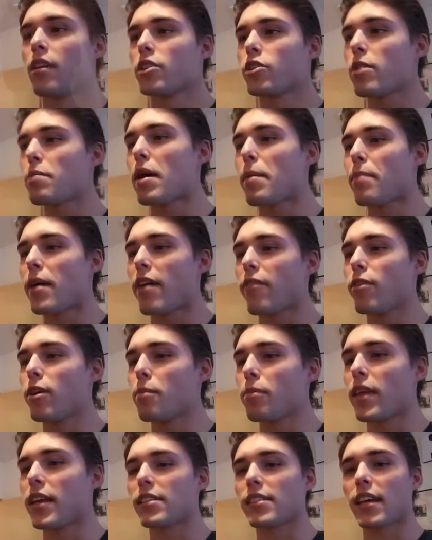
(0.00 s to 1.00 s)
So in my bedroom,
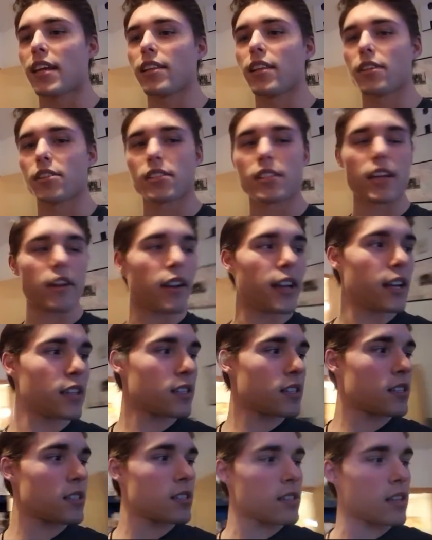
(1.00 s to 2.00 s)
things get a little
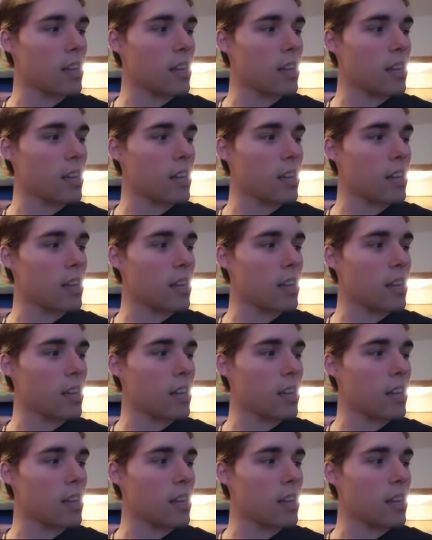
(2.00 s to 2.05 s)
serious.